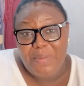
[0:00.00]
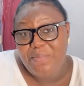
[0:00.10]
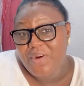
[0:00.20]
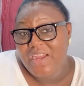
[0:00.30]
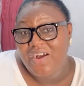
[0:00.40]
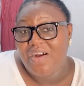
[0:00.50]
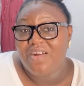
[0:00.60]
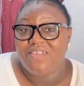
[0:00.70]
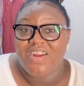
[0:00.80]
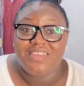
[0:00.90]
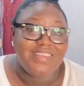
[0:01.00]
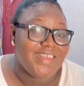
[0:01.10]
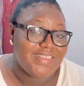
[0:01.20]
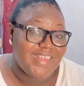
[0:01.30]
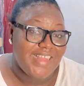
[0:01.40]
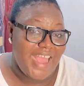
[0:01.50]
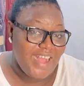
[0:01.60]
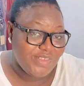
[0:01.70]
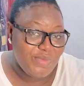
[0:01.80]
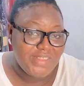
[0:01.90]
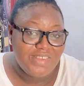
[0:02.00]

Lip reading: Big Brother congratulated the housemates,